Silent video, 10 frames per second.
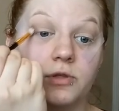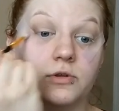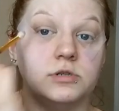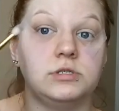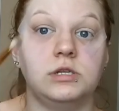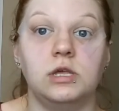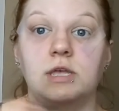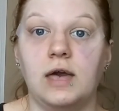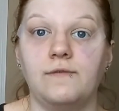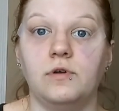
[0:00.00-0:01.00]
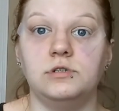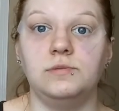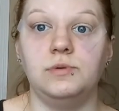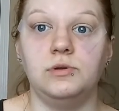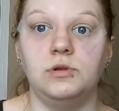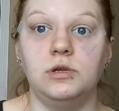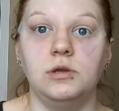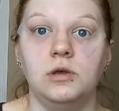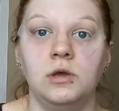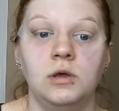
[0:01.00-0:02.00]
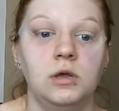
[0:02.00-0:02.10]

on there. It's saying like Kat Von D Beauty,